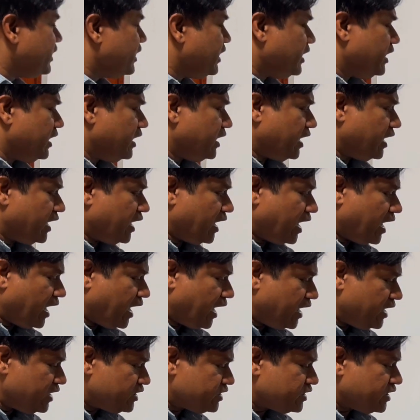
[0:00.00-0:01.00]
the
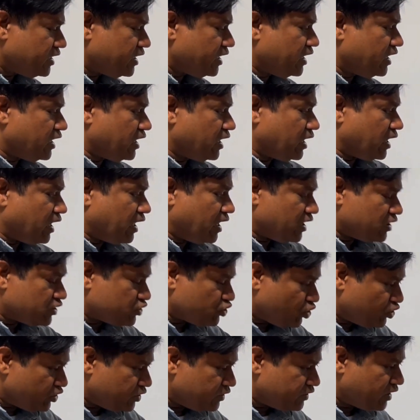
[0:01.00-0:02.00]
8
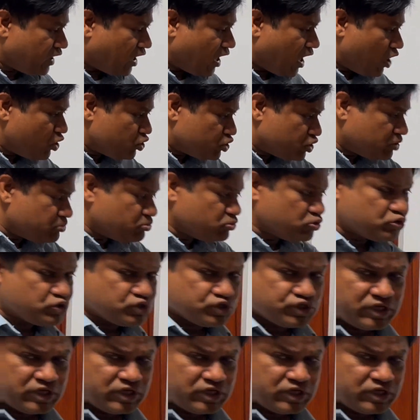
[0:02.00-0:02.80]
electron in the outermost